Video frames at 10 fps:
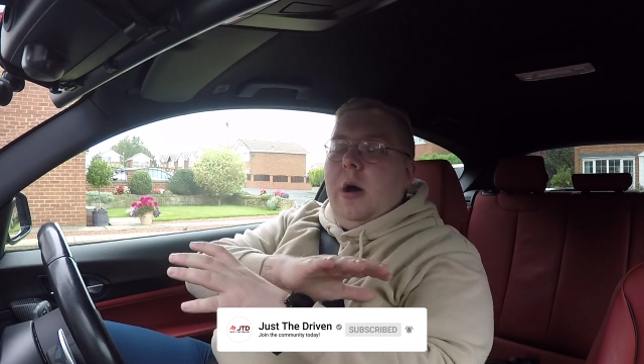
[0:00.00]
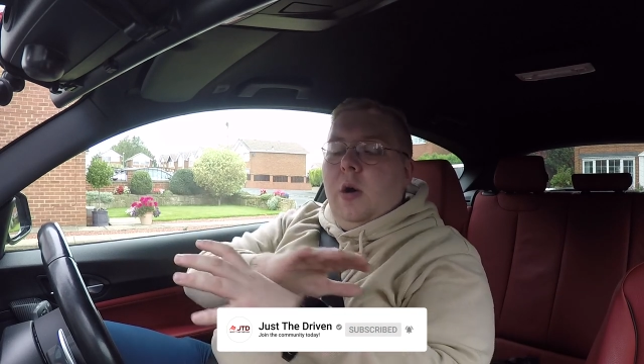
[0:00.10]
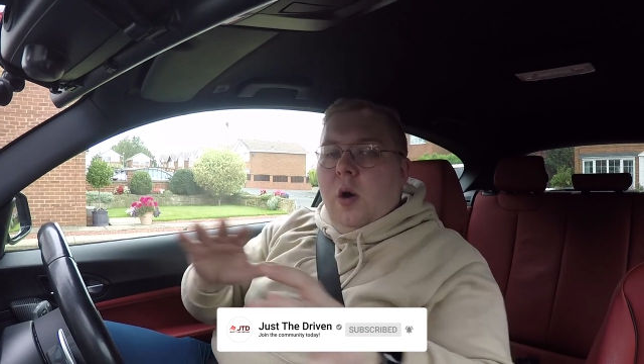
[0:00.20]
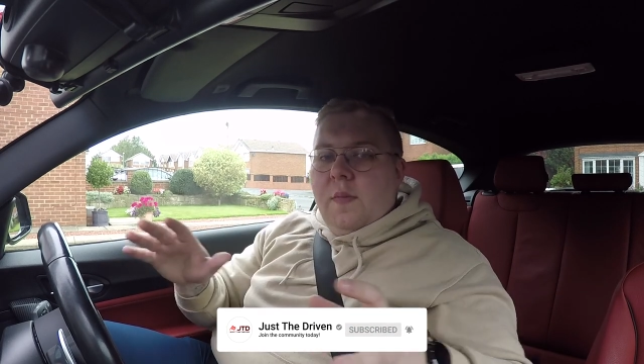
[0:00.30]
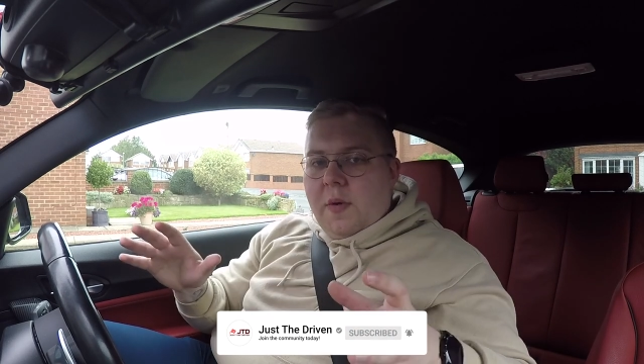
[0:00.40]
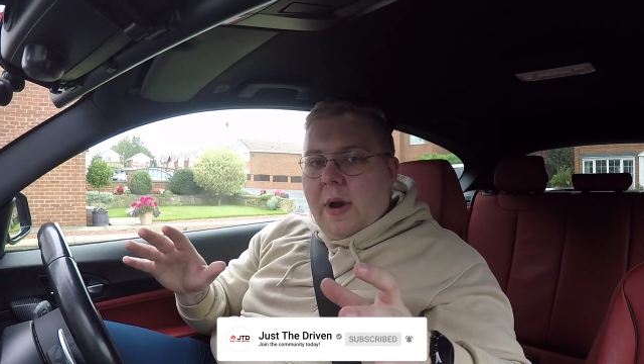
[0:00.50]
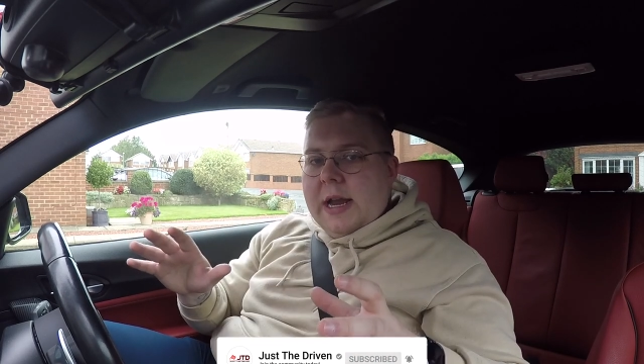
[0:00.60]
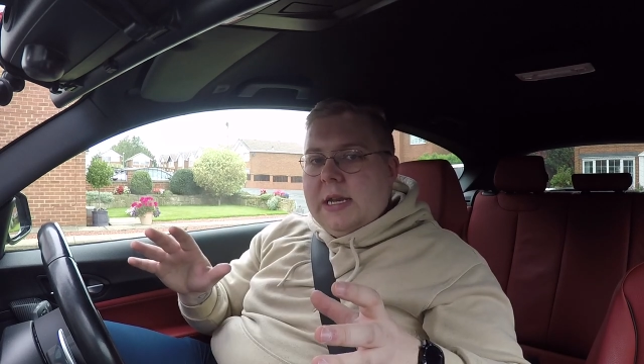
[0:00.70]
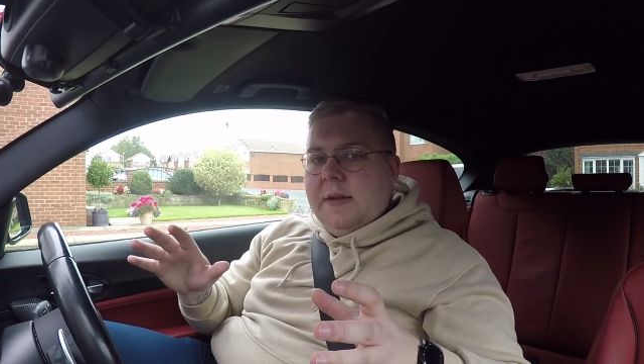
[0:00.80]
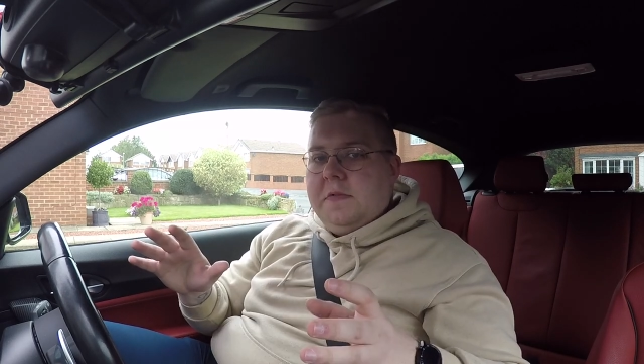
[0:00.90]
whole
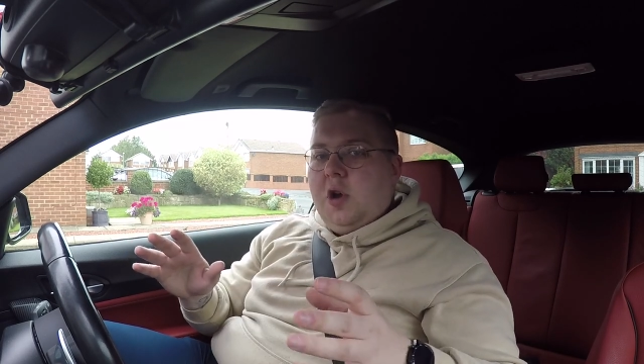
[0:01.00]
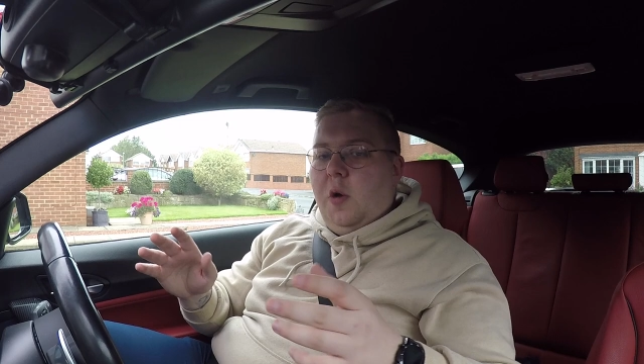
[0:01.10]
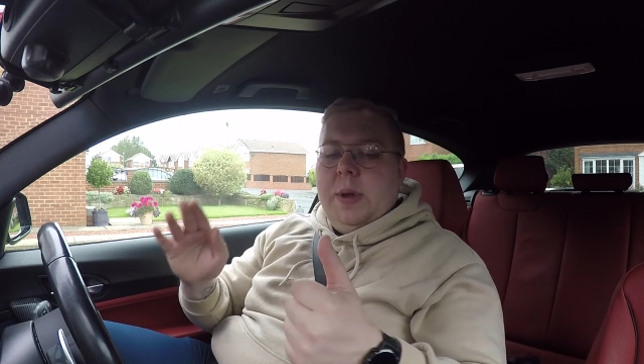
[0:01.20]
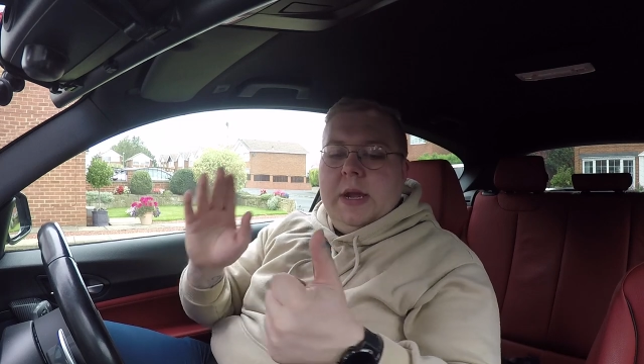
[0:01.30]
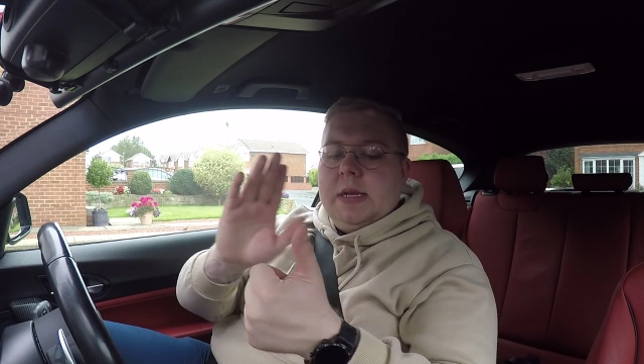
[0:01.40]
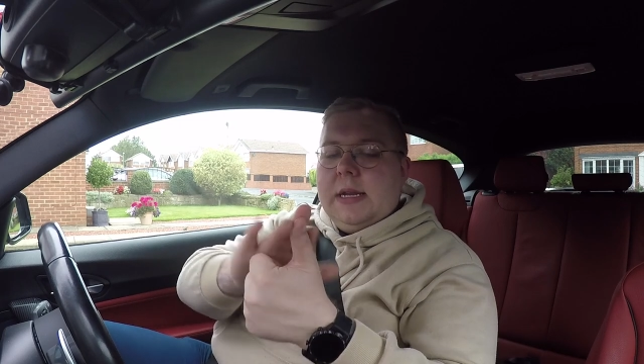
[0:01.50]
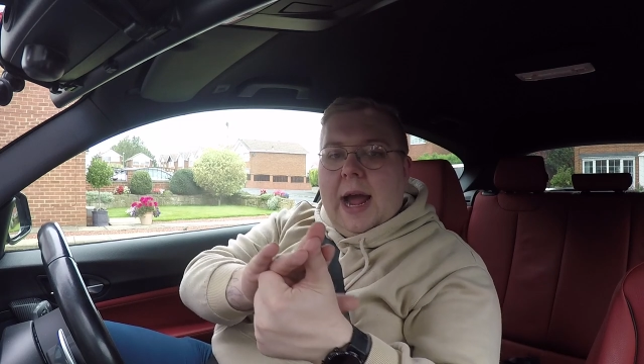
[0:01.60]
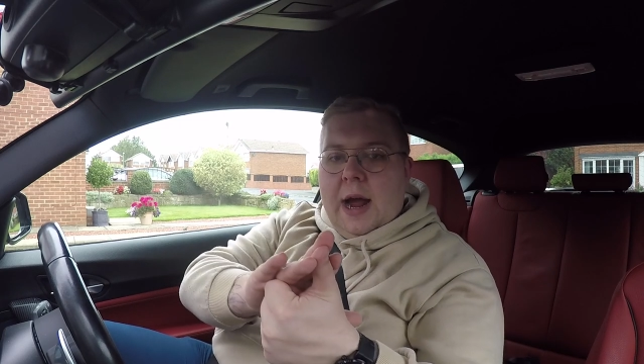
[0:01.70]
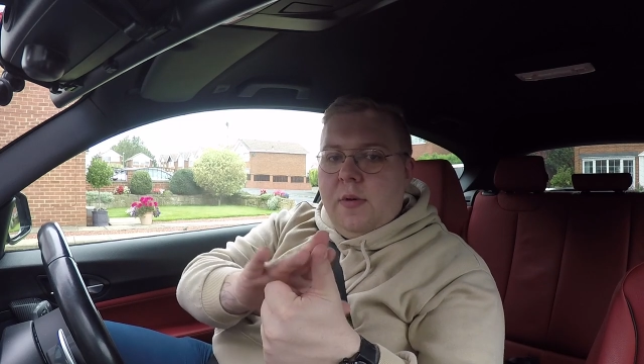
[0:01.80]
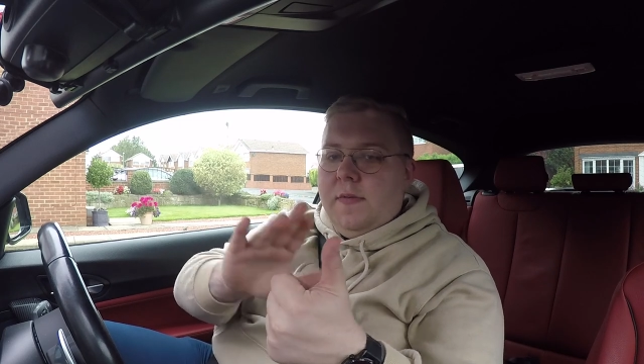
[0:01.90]
variety of topics,
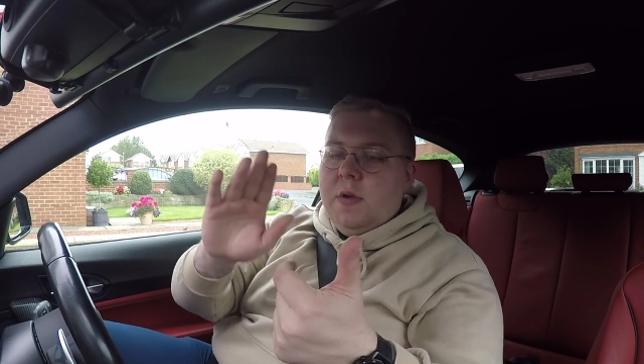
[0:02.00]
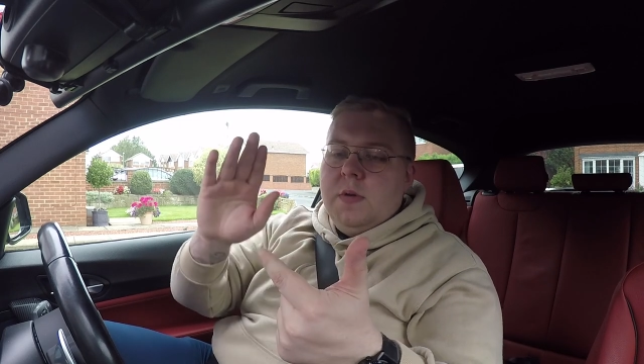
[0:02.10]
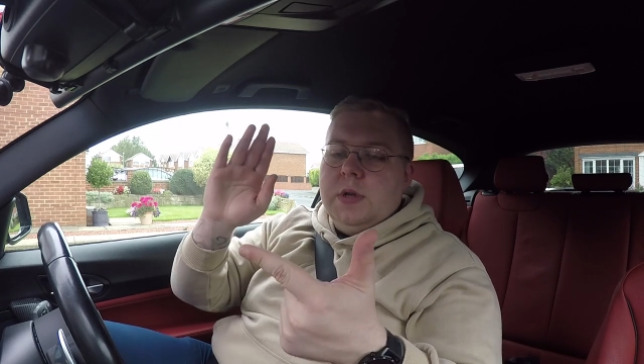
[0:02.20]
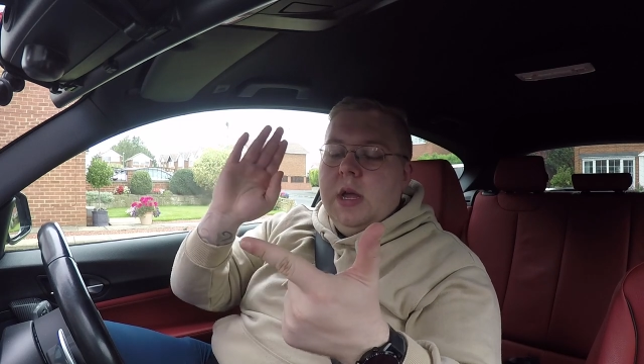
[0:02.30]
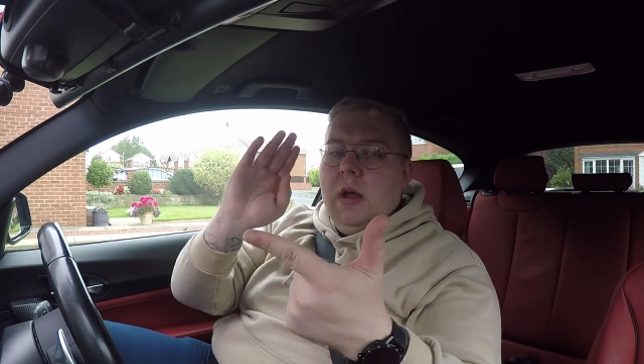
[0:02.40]
car reviews,